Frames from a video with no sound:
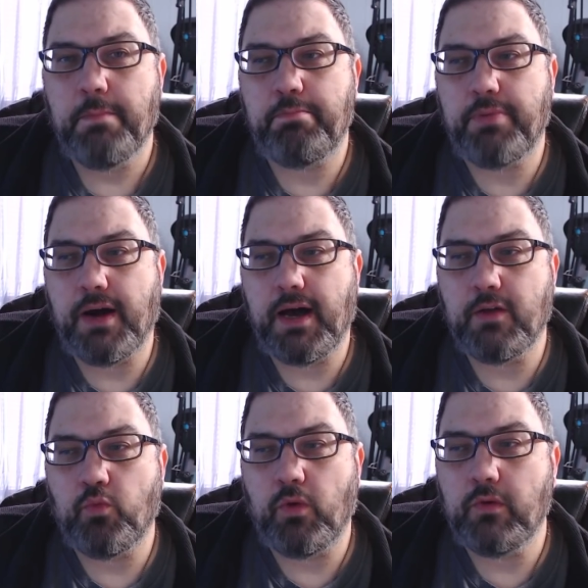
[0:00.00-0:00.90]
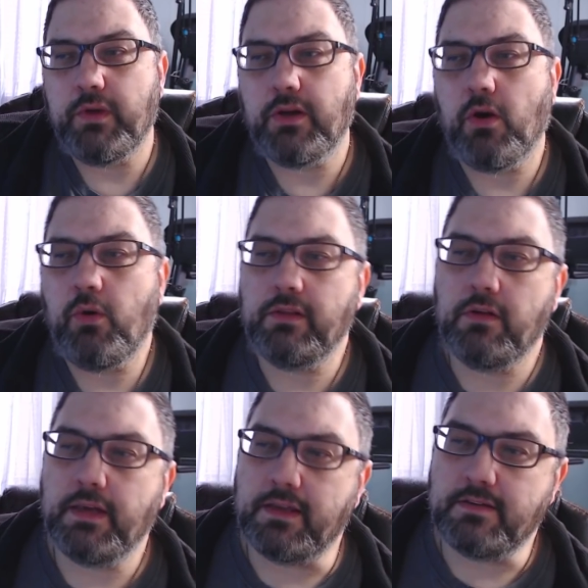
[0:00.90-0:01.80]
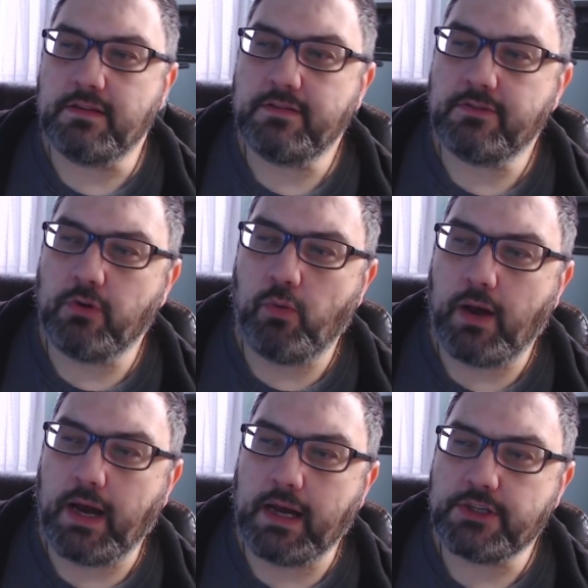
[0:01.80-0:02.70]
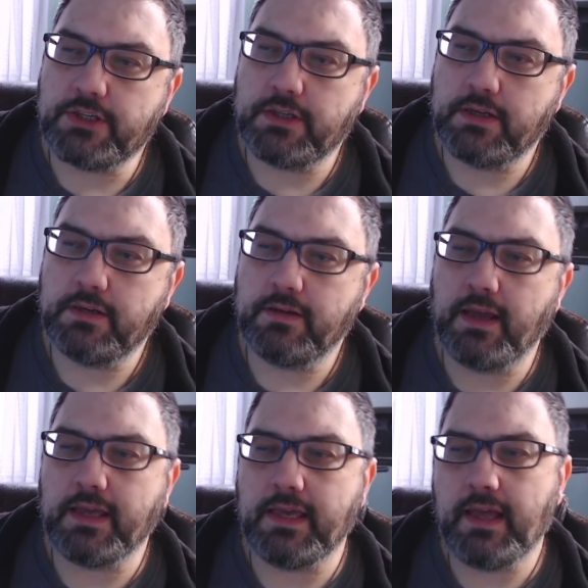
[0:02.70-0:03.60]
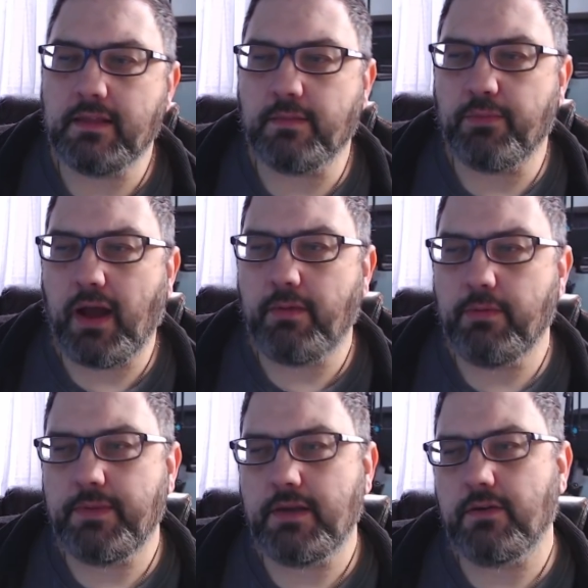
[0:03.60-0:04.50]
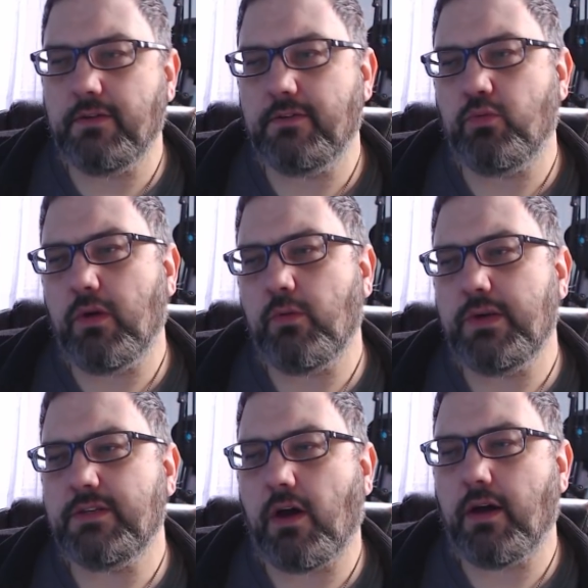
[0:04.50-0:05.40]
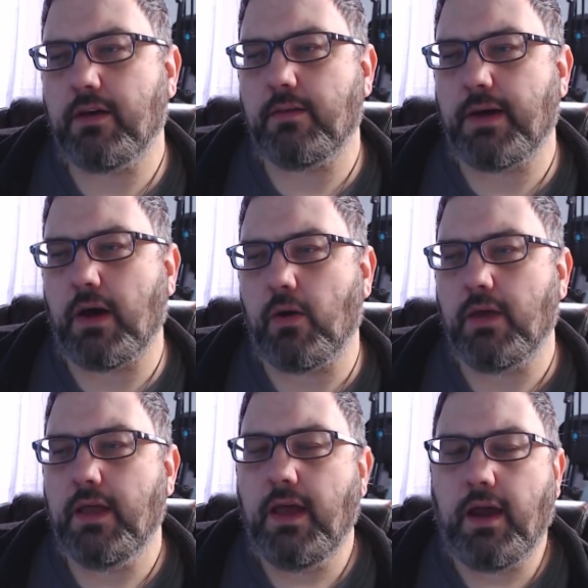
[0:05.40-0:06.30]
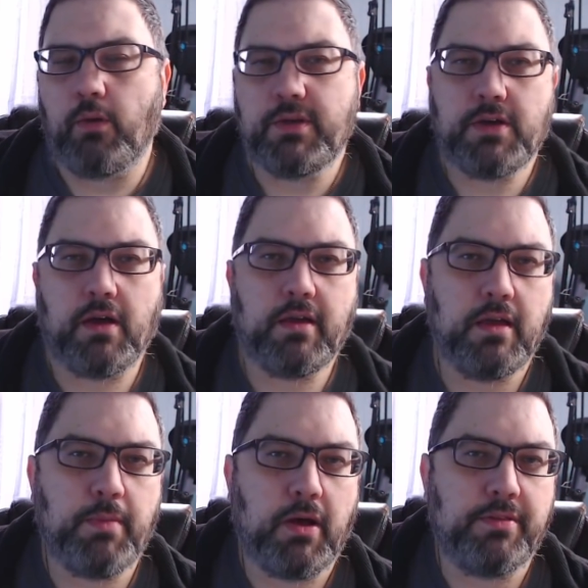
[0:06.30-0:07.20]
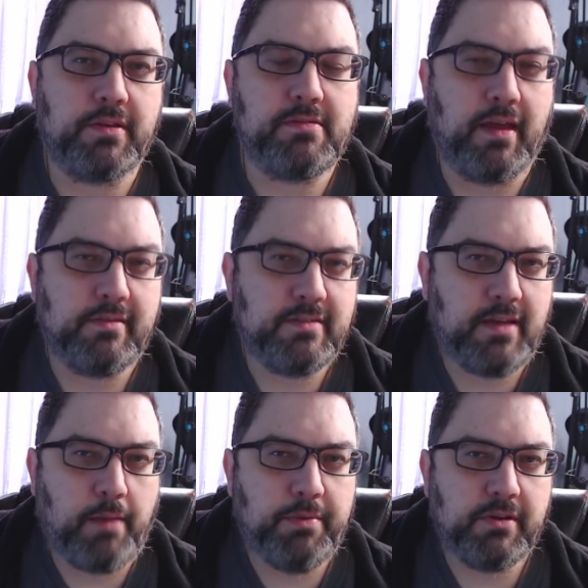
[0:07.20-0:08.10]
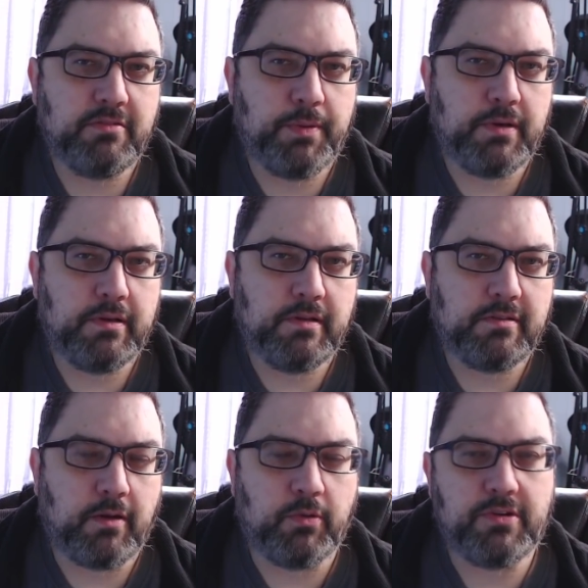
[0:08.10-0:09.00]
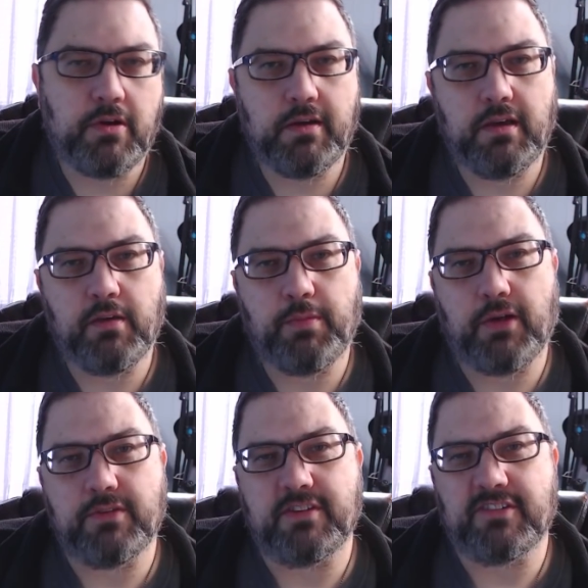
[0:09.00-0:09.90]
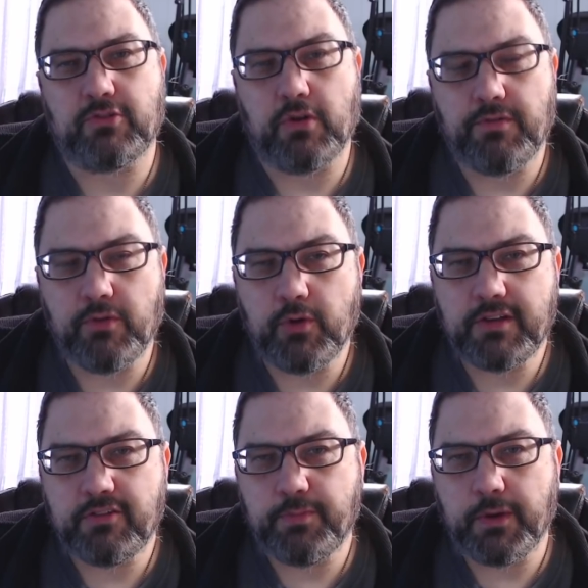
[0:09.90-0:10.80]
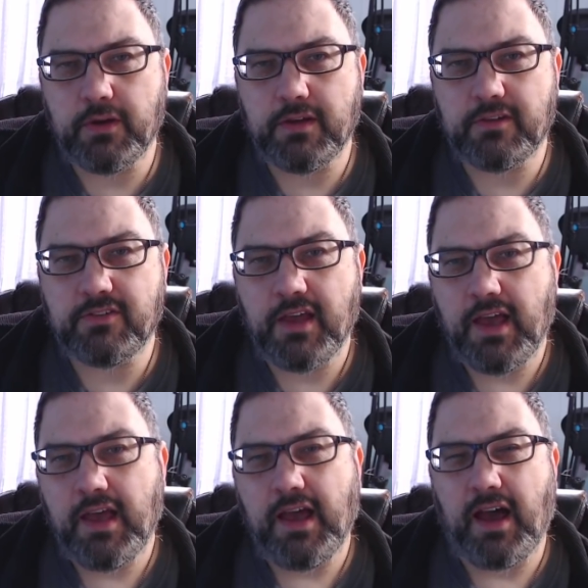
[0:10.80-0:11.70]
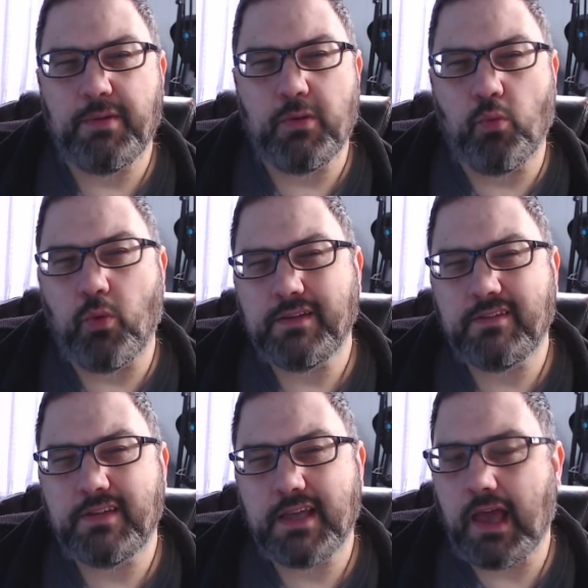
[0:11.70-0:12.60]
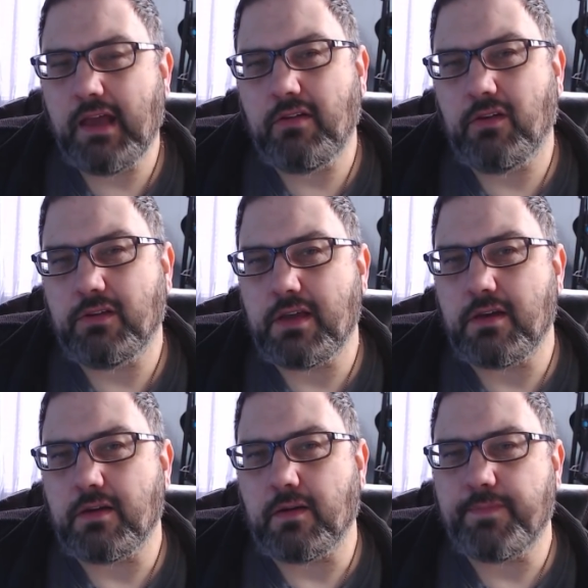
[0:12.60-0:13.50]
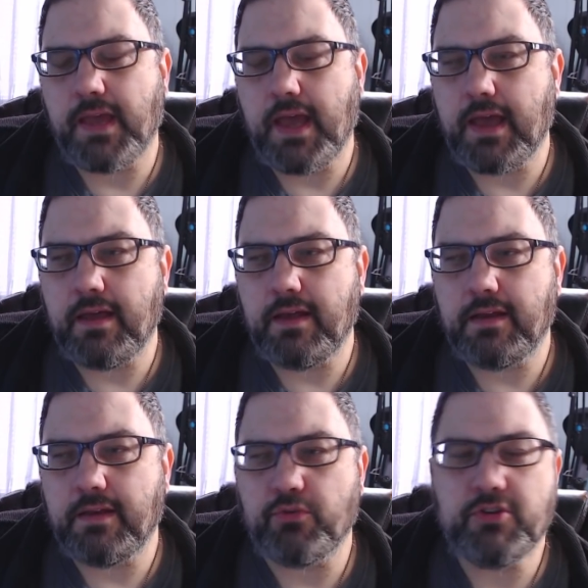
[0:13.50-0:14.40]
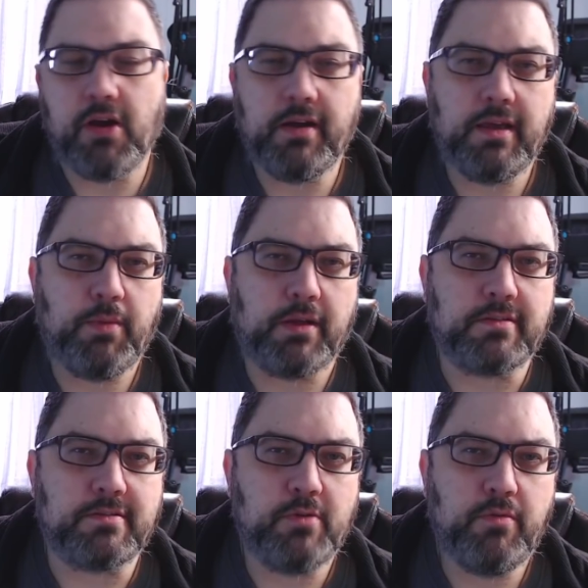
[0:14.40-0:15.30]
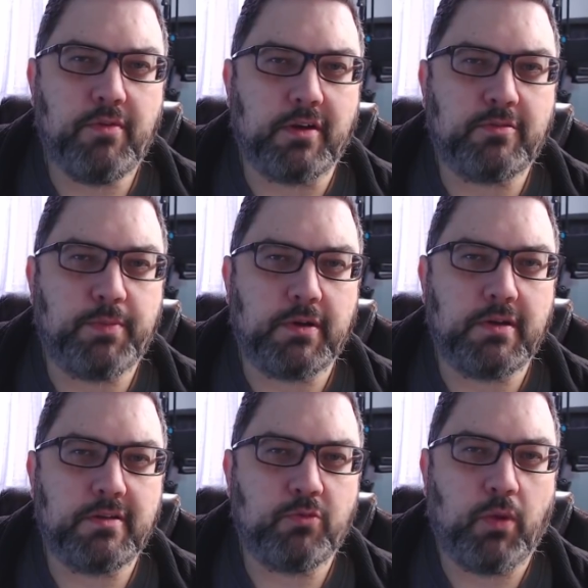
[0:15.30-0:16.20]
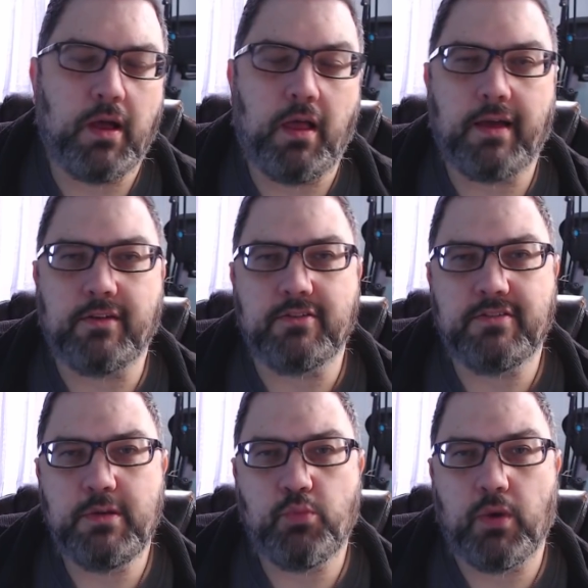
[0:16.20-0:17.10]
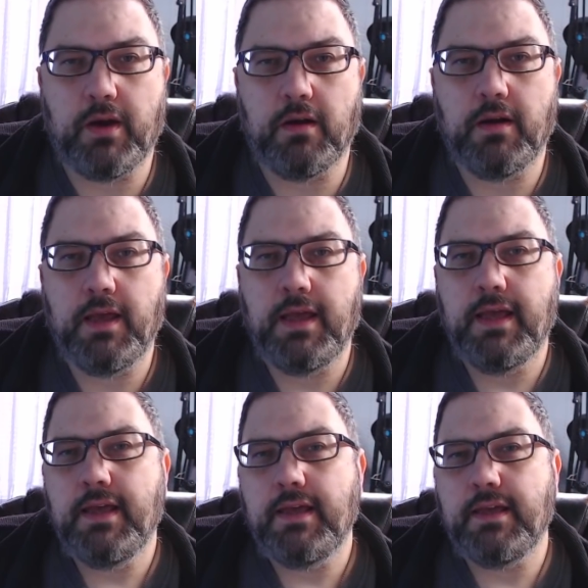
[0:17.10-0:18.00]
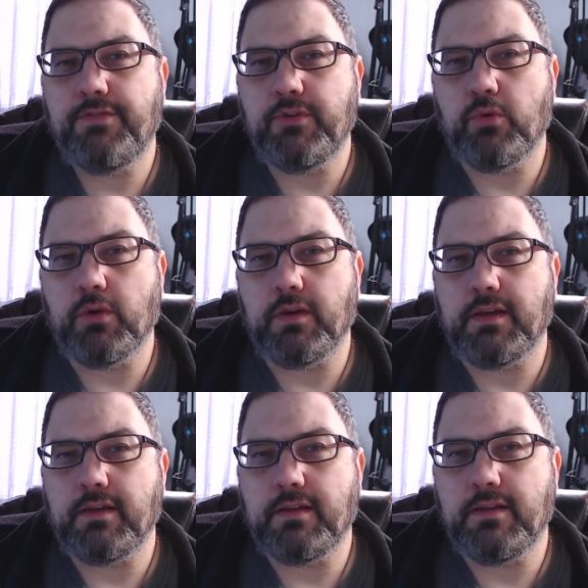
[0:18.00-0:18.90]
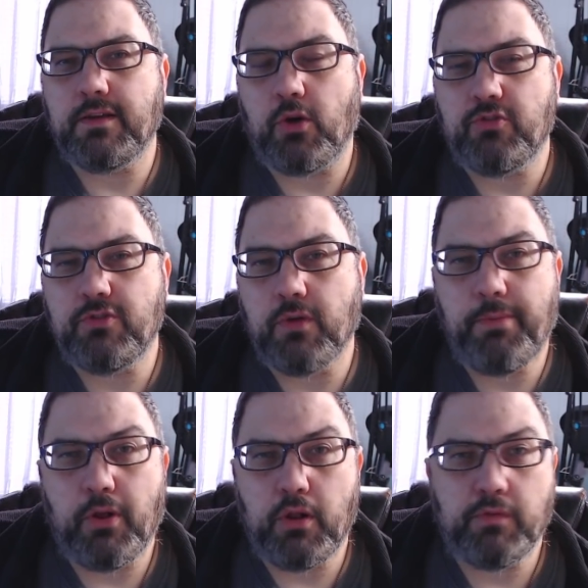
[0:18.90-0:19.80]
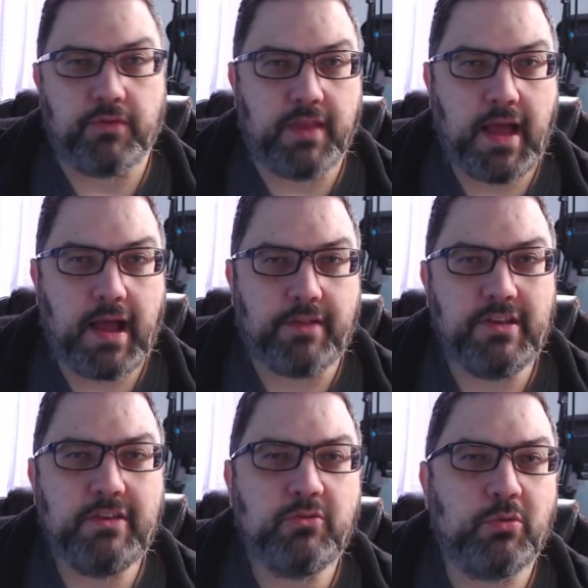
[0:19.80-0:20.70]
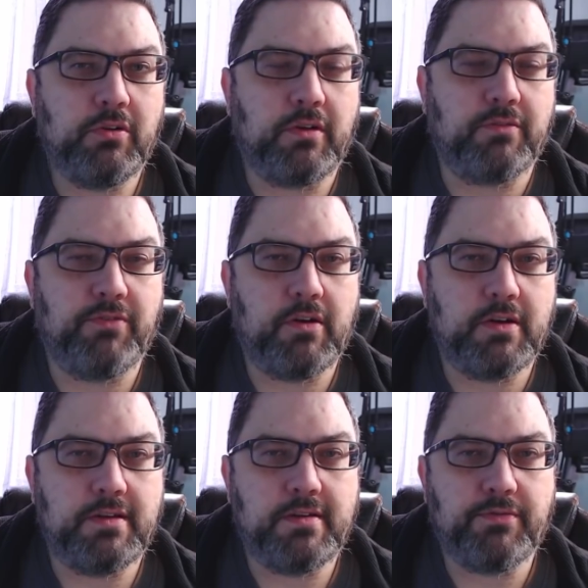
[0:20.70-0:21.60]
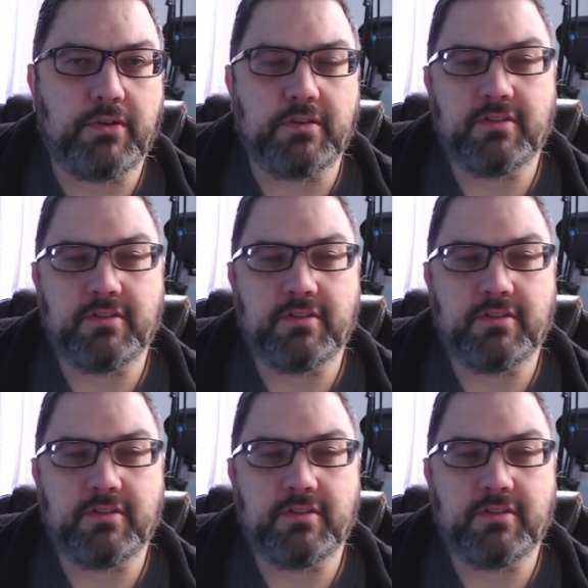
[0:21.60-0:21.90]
But when we go and look at DistroWatch, again, the problem here is, what are we talking about? Are we talking about the desktop experience? Are we talking about the server experience? I mean, what's the angle here? And if we're talking about the server experience, well, I could see where if you were to, you know, do a poll for that, things would look very different.